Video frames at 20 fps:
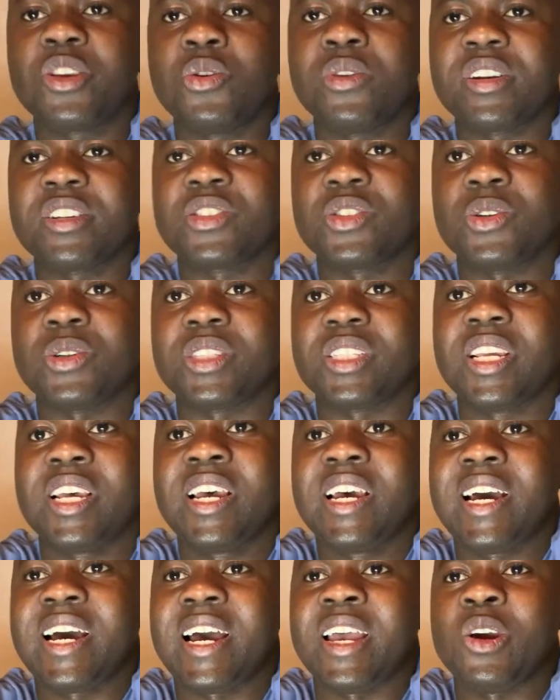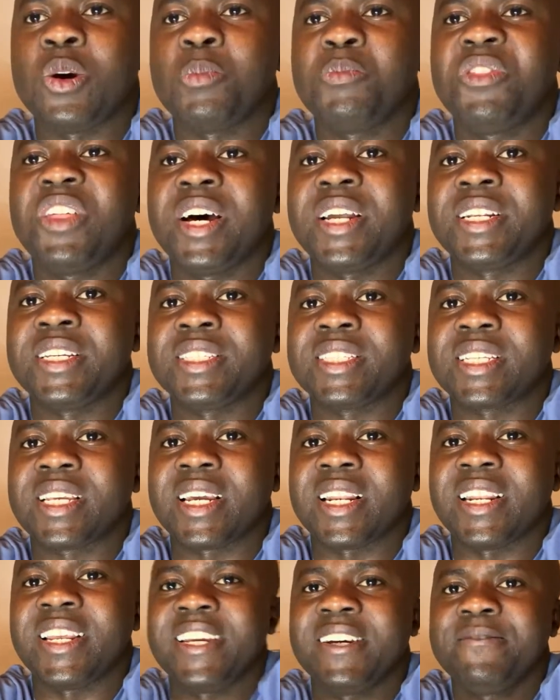your result. I hope that is
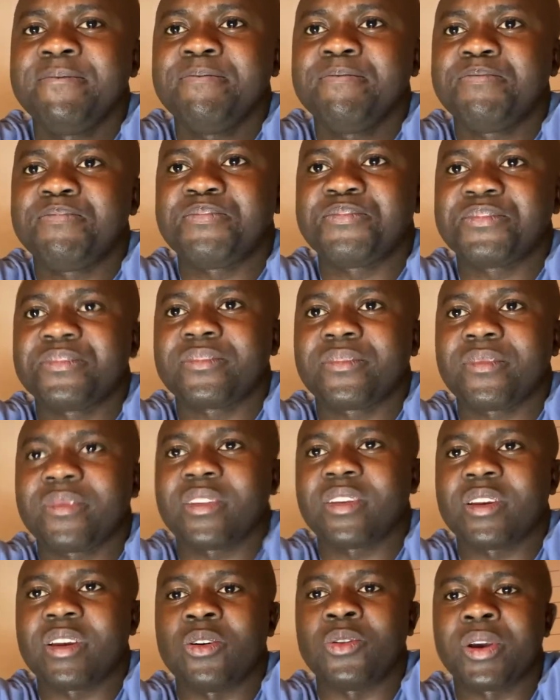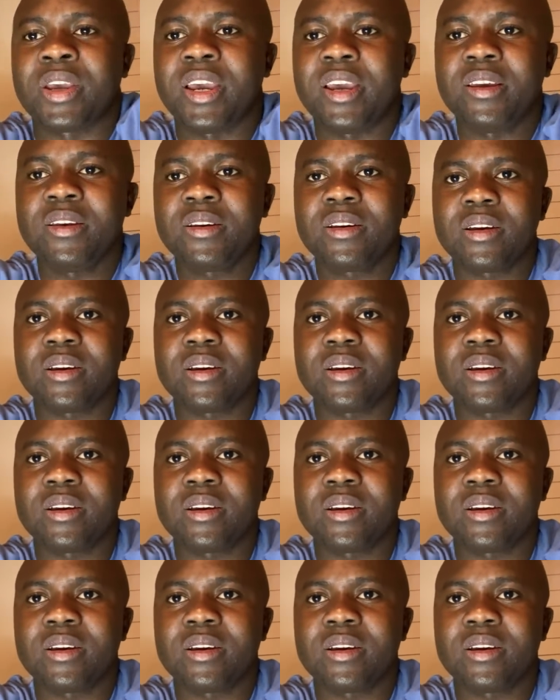clear. Okay,